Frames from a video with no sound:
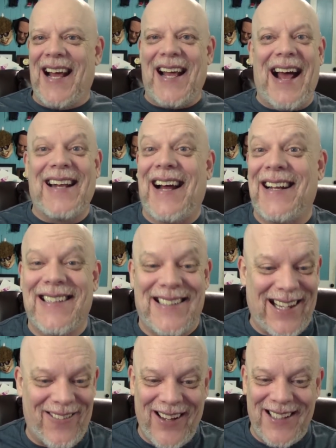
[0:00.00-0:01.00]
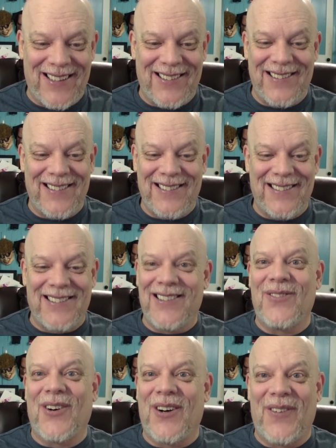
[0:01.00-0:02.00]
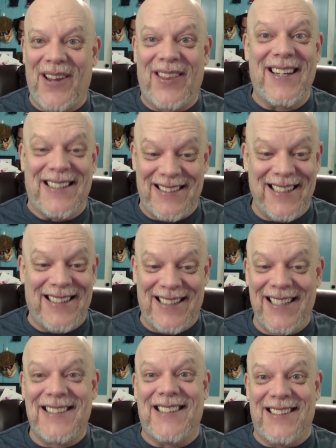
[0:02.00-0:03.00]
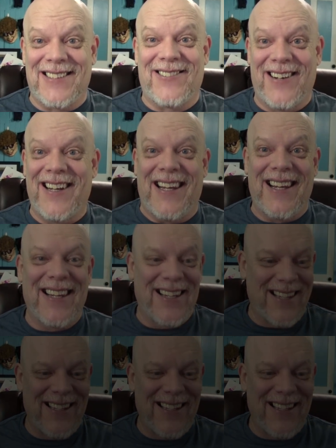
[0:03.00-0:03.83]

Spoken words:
I just can't wait to learn more about this. This is great.